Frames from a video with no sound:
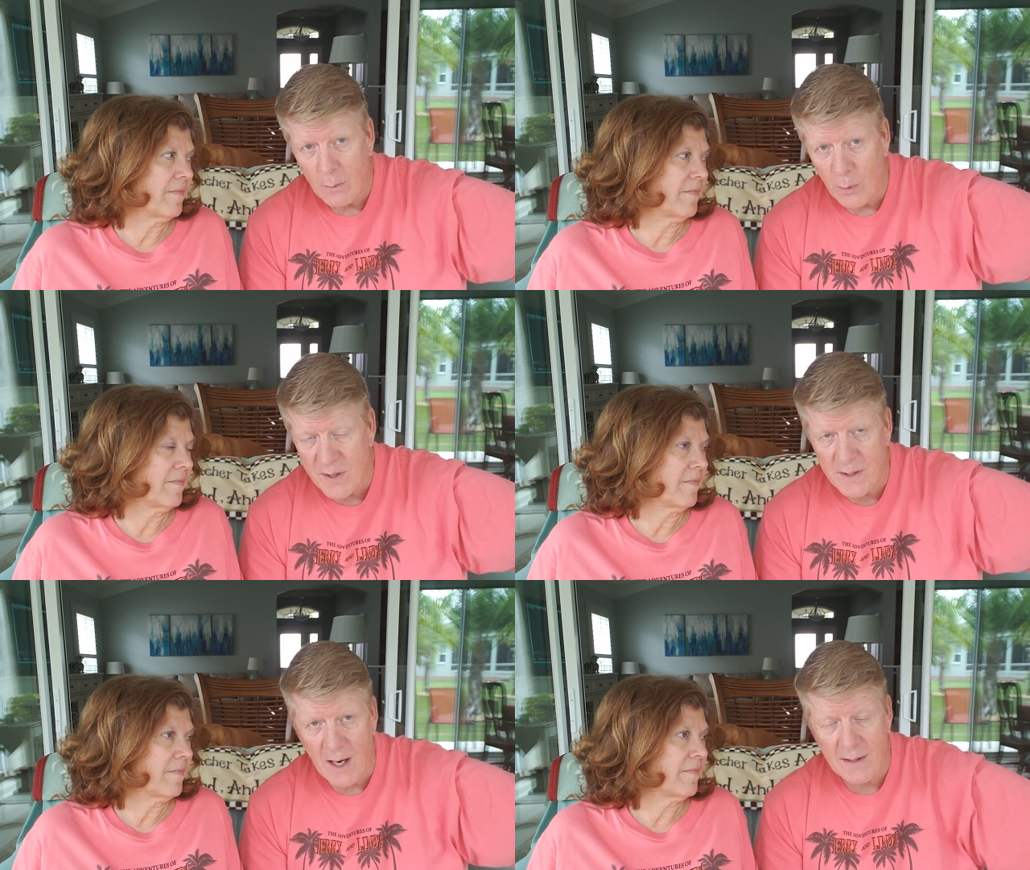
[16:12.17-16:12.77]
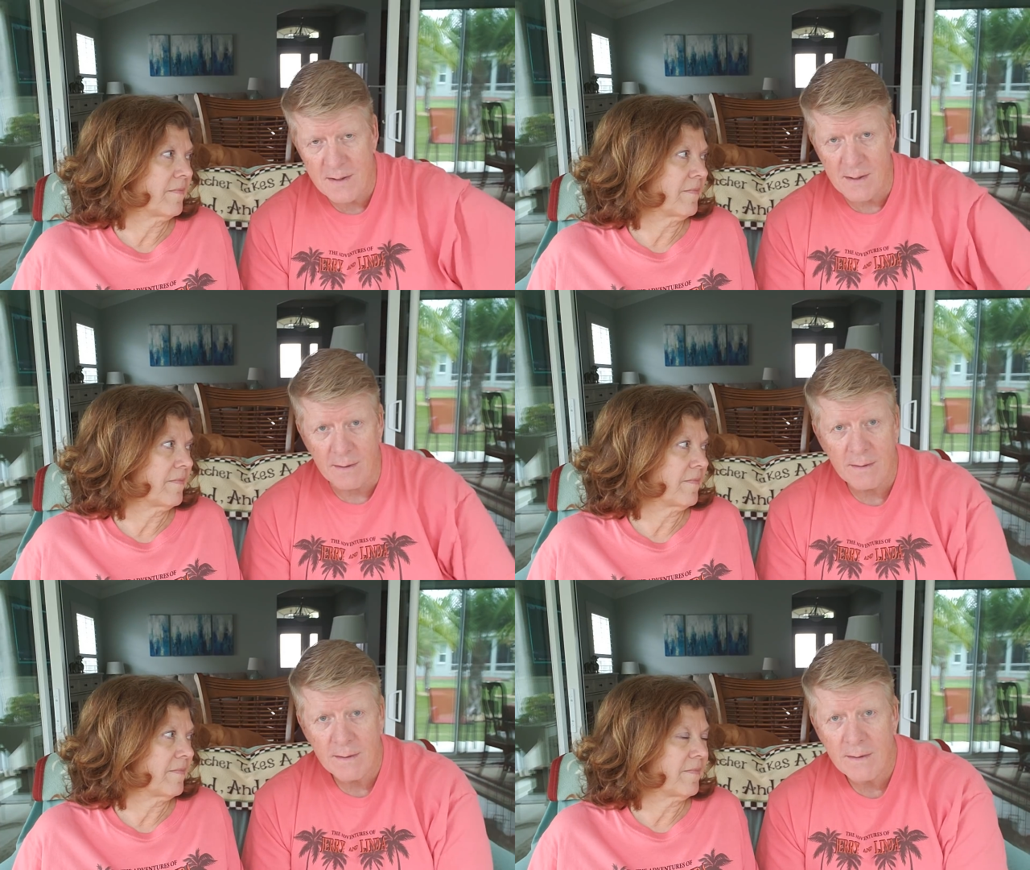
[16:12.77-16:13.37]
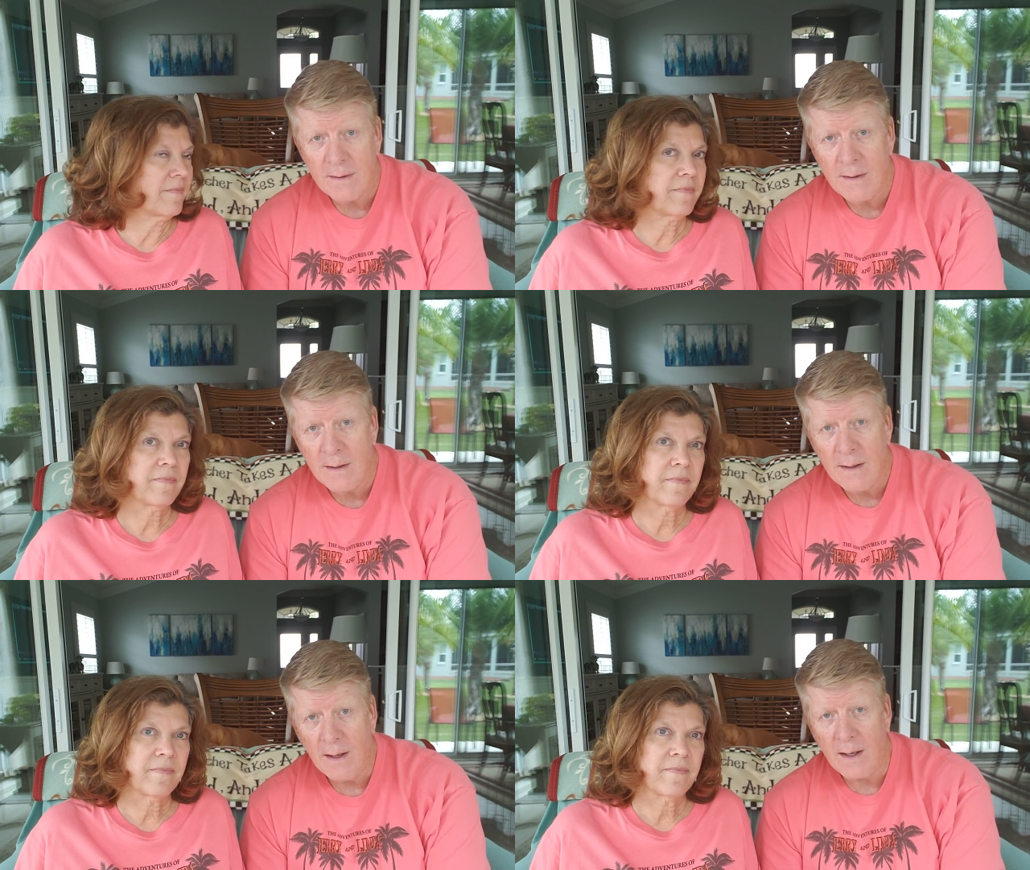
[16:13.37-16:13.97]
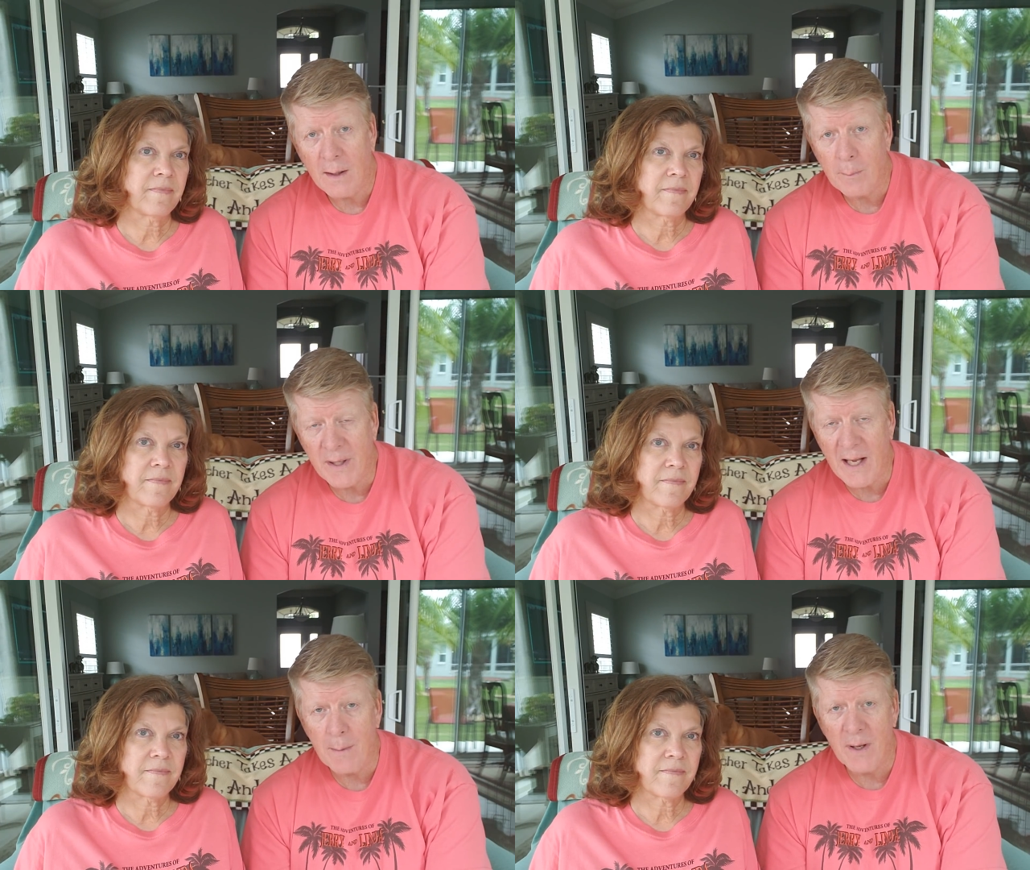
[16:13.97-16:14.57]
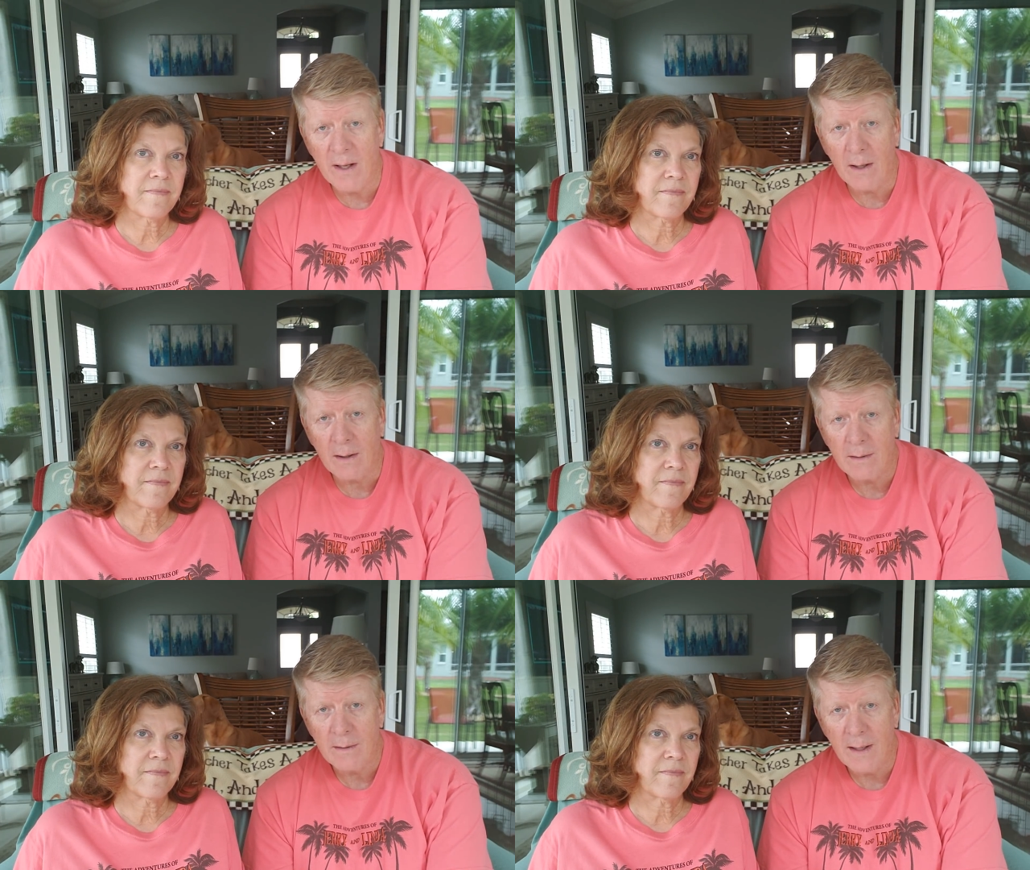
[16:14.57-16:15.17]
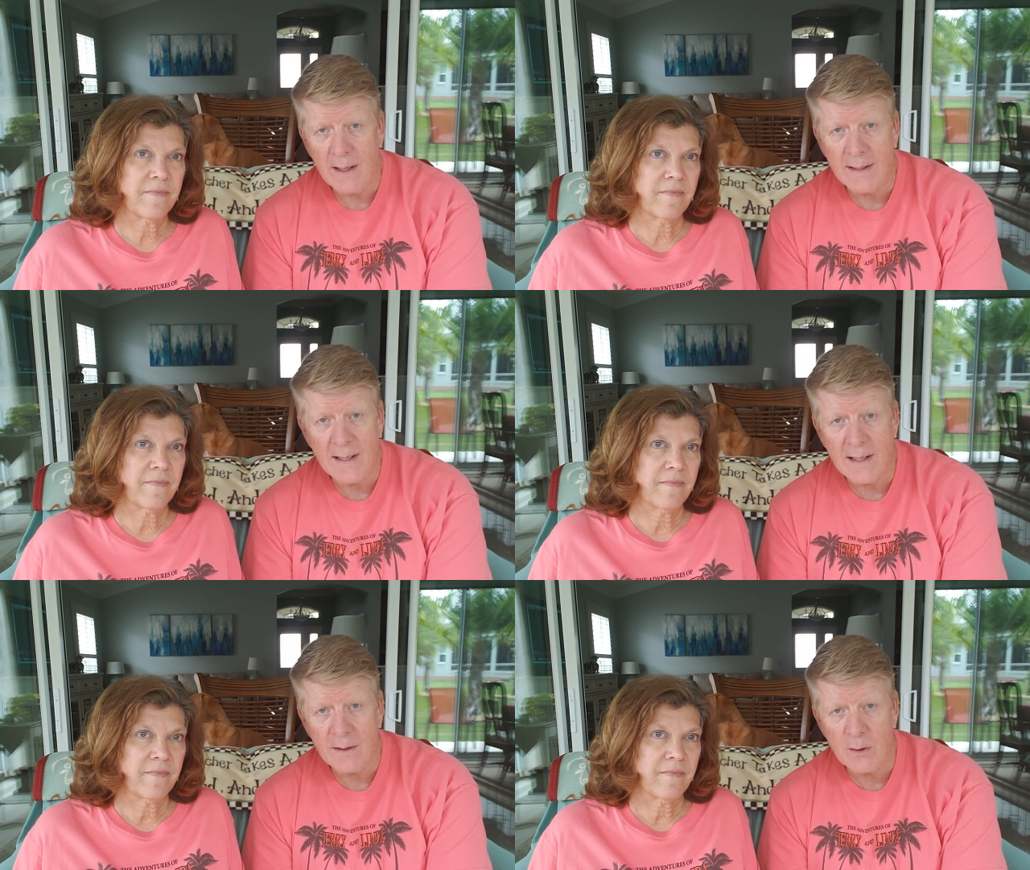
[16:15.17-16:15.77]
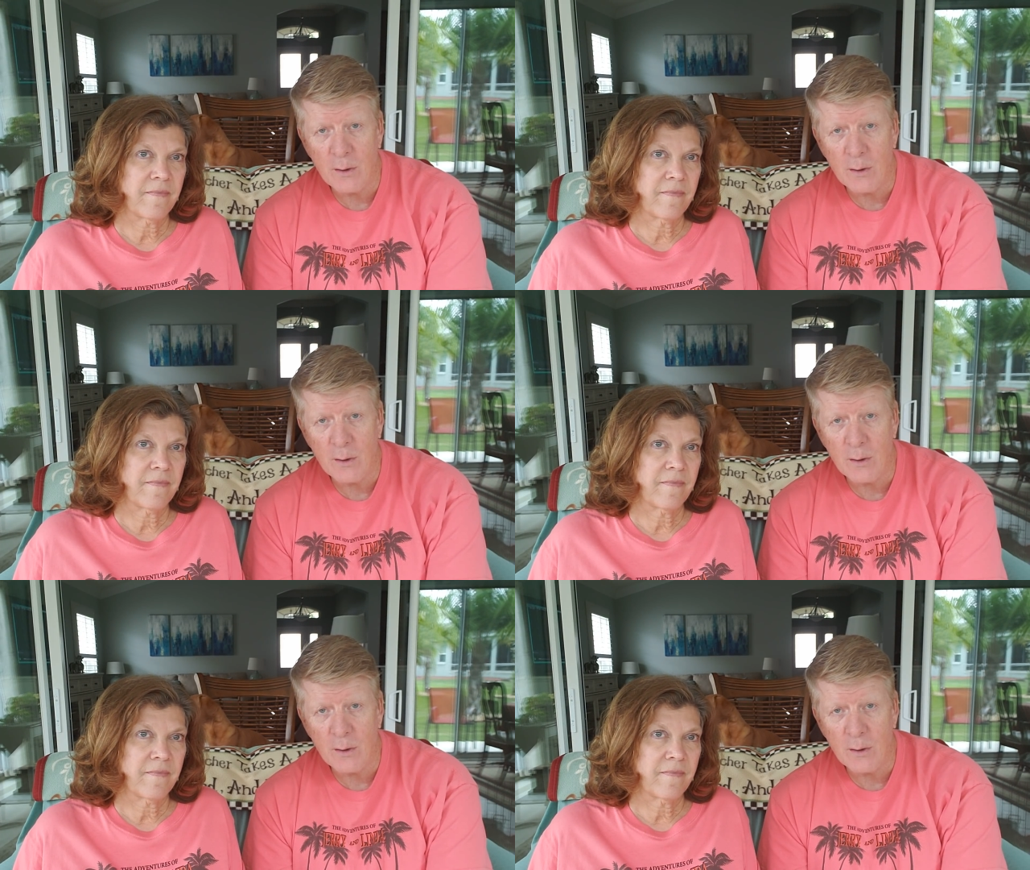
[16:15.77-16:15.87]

Speaker 1: Wisconsin became ill and needed